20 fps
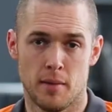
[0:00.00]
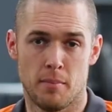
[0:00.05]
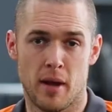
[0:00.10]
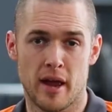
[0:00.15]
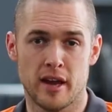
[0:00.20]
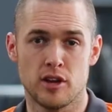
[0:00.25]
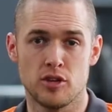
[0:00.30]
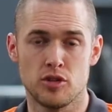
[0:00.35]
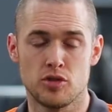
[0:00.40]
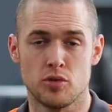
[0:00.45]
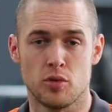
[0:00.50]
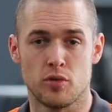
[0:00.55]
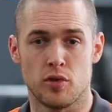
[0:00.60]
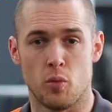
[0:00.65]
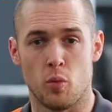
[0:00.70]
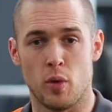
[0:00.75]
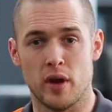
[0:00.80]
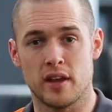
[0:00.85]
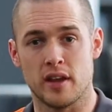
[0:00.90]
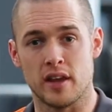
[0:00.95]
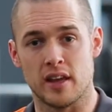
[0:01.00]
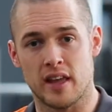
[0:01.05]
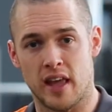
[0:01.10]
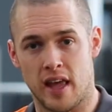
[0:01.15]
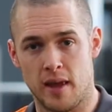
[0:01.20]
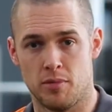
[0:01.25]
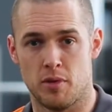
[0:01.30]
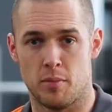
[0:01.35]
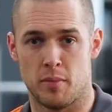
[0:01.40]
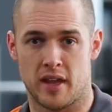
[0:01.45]
making sure that we can
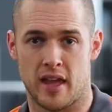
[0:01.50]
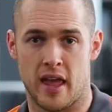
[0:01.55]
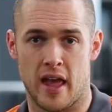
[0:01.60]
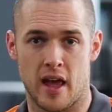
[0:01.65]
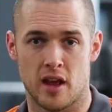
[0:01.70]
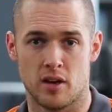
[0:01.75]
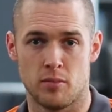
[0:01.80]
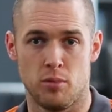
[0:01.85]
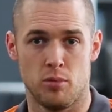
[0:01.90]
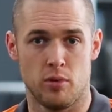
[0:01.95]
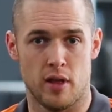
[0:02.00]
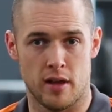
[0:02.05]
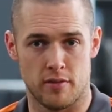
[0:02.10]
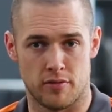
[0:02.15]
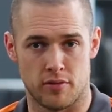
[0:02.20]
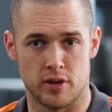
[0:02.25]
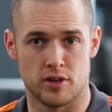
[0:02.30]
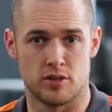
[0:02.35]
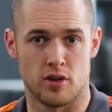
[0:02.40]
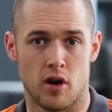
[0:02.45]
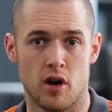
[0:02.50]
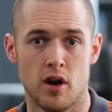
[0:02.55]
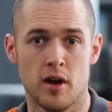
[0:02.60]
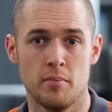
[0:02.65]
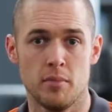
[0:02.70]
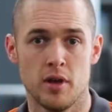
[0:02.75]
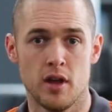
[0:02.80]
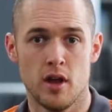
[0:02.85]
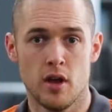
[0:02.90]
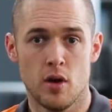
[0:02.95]
keep them accountable every
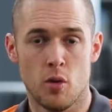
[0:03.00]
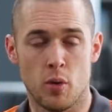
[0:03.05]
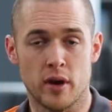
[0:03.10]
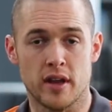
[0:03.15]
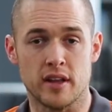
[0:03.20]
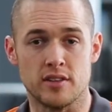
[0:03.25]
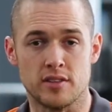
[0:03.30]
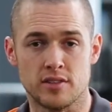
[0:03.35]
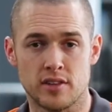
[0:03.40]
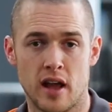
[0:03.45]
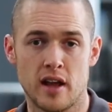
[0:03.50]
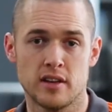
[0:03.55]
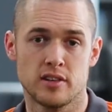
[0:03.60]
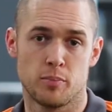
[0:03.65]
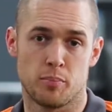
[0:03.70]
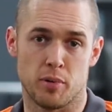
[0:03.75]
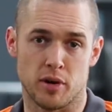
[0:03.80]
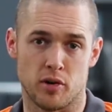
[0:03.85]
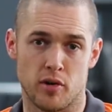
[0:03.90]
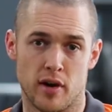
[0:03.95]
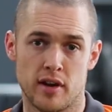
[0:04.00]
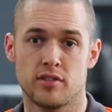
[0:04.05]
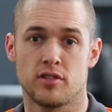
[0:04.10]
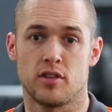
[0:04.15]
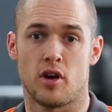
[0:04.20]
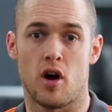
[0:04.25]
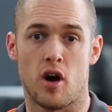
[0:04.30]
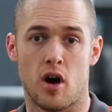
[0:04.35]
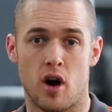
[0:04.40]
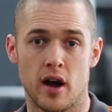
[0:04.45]
time. We can start to progress
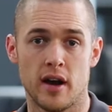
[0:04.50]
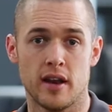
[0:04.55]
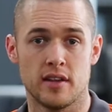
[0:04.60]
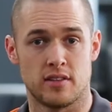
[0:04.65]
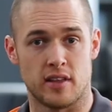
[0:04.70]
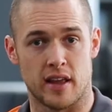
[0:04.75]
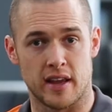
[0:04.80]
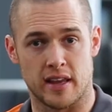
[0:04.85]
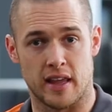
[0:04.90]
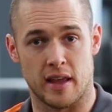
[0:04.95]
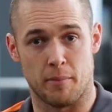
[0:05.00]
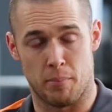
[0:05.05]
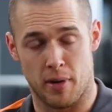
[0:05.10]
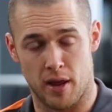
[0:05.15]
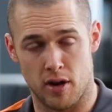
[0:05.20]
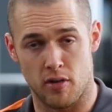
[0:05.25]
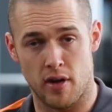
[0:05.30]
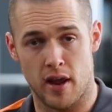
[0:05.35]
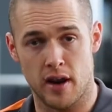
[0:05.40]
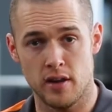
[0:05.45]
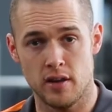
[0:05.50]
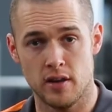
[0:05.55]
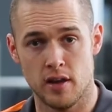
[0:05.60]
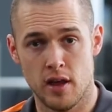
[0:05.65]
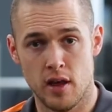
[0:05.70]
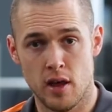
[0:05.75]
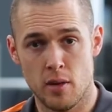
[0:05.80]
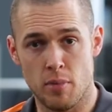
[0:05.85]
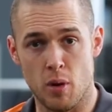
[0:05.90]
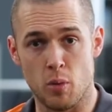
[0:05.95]
the height as they get better at it,
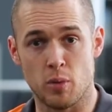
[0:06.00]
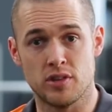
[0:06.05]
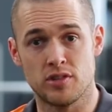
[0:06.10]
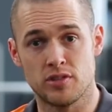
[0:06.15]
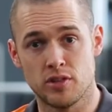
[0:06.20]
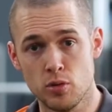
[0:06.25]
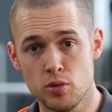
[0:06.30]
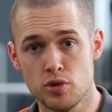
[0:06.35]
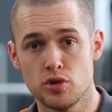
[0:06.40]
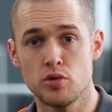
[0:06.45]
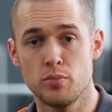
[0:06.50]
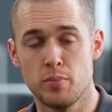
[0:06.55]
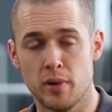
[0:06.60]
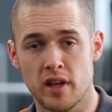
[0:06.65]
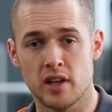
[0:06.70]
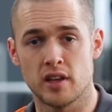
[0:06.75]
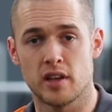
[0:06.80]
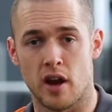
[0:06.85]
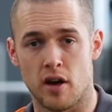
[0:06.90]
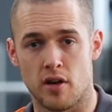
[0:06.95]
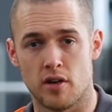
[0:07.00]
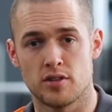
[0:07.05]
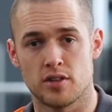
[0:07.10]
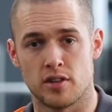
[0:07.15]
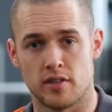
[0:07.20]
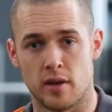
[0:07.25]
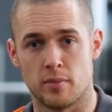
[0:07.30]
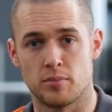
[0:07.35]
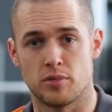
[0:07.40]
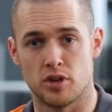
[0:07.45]
but we still should be
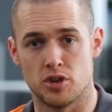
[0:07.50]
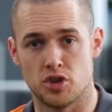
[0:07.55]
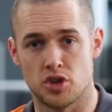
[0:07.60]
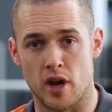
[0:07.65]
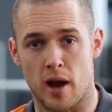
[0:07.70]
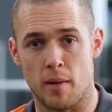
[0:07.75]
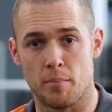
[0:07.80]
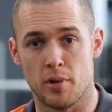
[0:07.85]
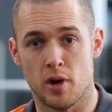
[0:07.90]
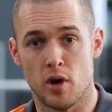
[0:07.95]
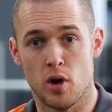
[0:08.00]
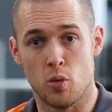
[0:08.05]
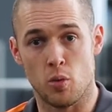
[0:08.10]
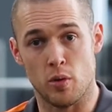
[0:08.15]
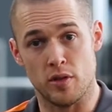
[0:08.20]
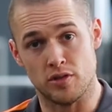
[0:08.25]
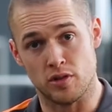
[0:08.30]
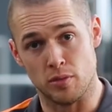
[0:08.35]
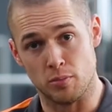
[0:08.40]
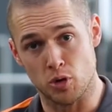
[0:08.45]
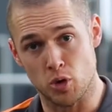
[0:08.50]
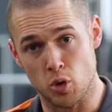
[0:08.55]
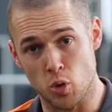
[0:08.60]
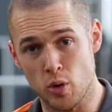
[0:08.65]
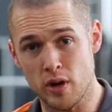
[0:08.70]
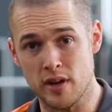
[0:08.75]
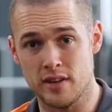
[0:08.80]
encouraging them to jump with some good